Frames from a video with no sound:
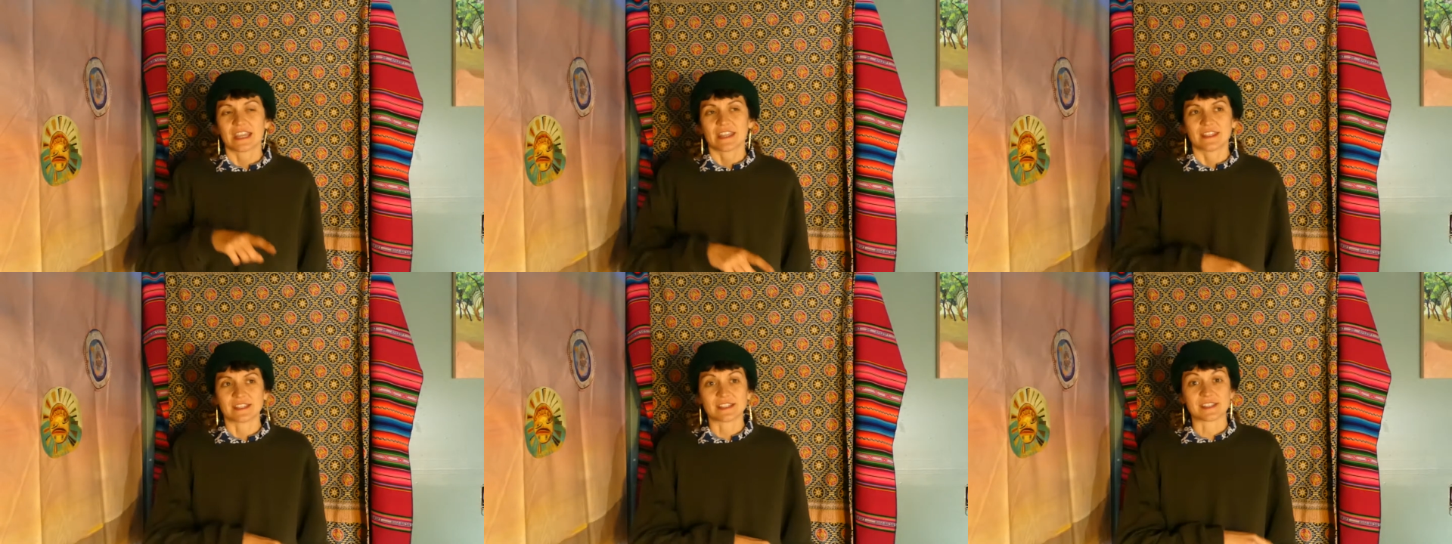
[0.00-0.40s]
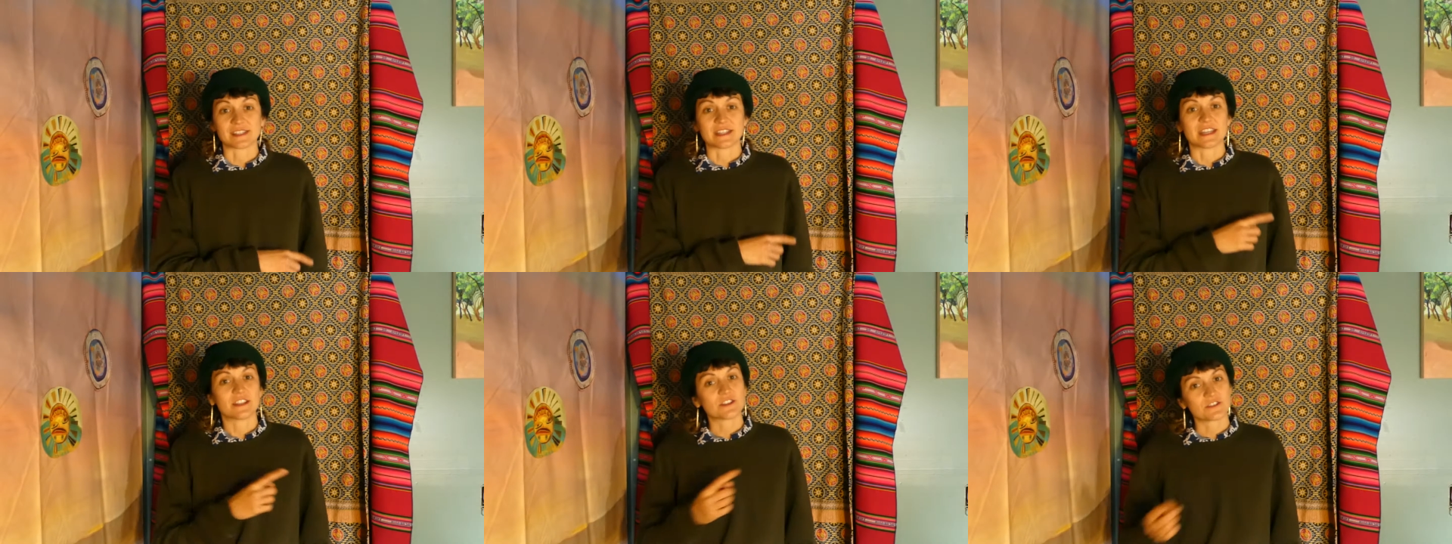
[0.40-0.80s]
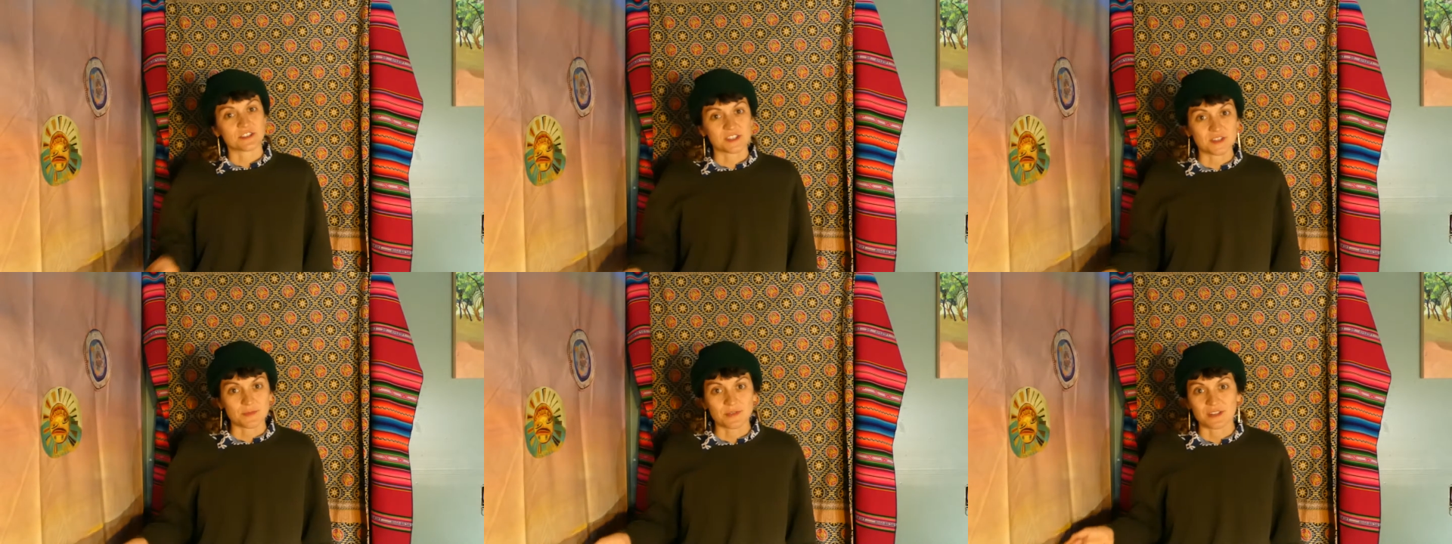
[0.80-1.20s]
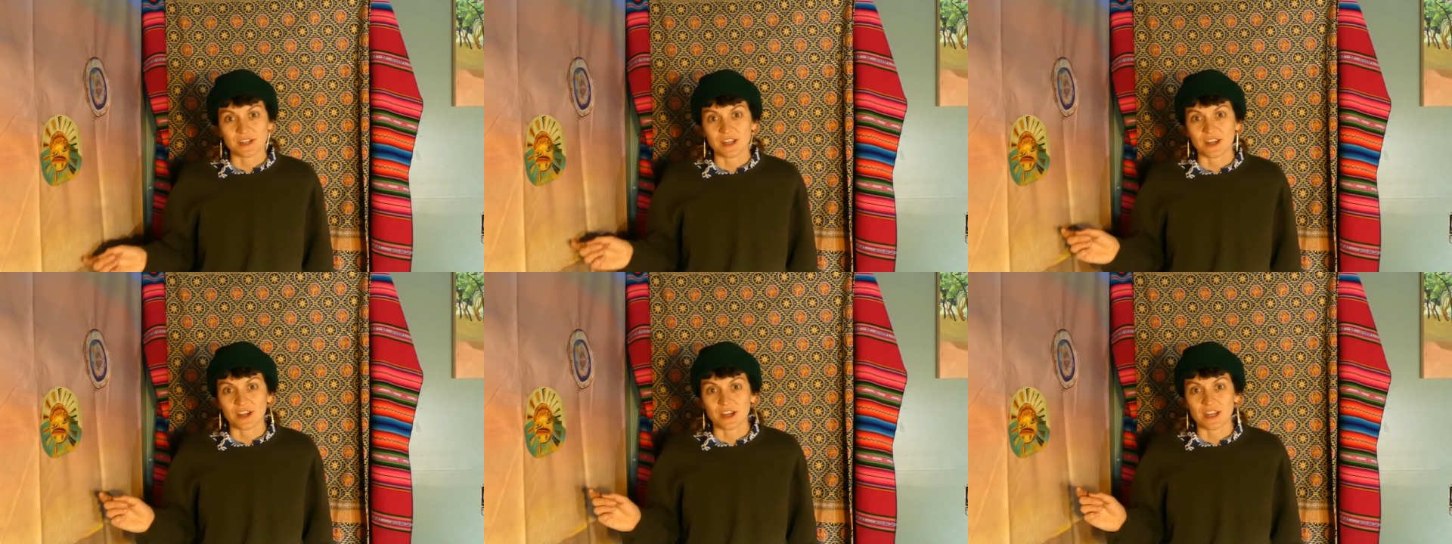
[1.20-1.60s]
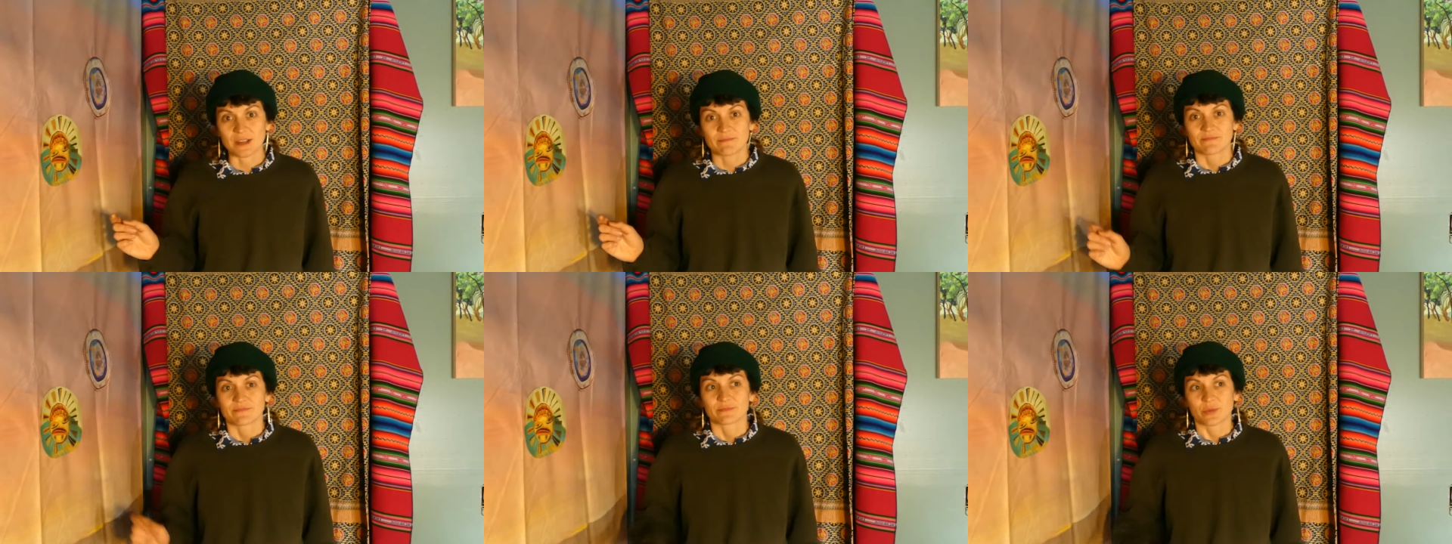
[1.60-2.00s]
This is an interdisciplinary
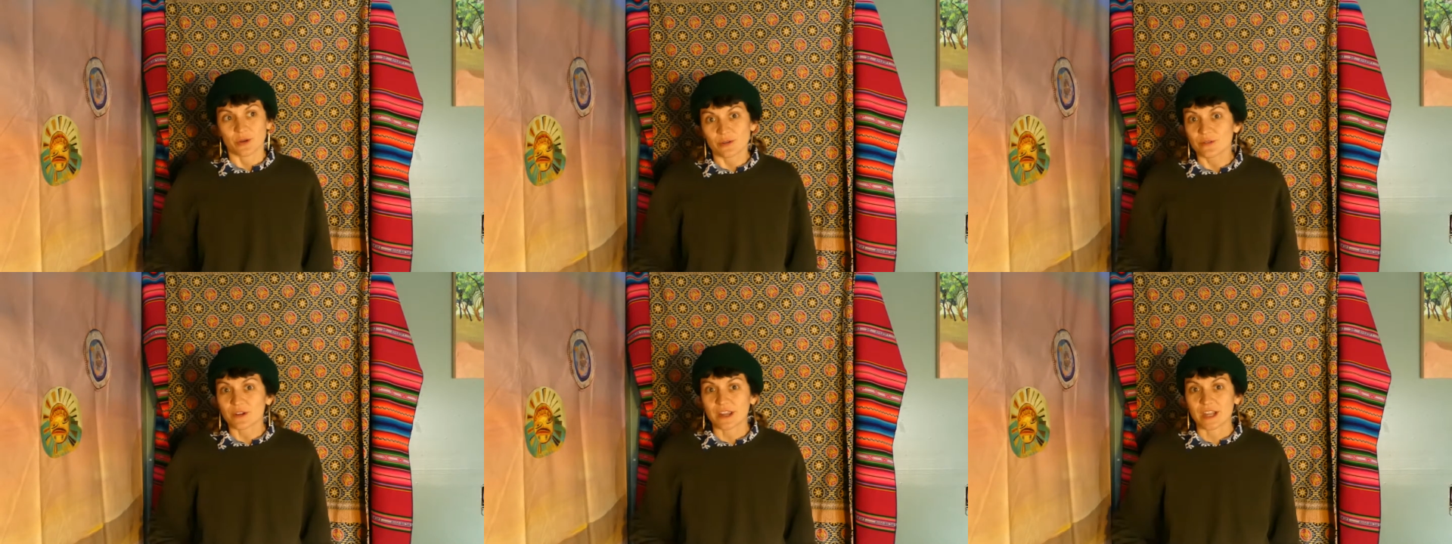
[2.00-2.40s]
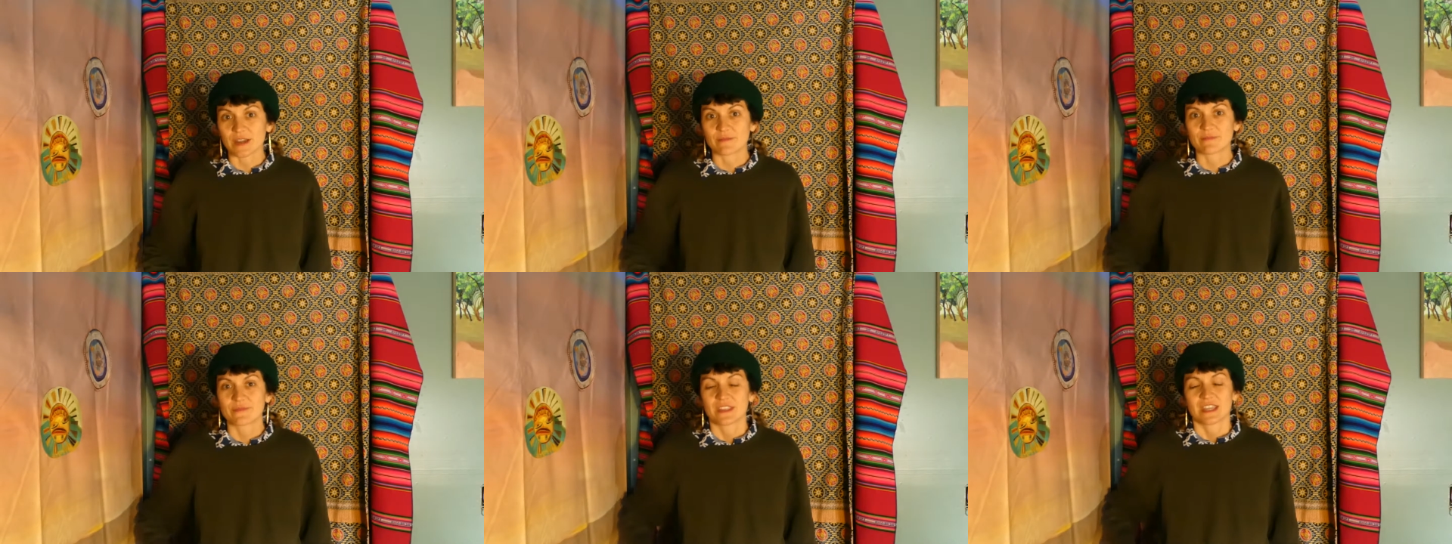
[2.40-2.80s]
program,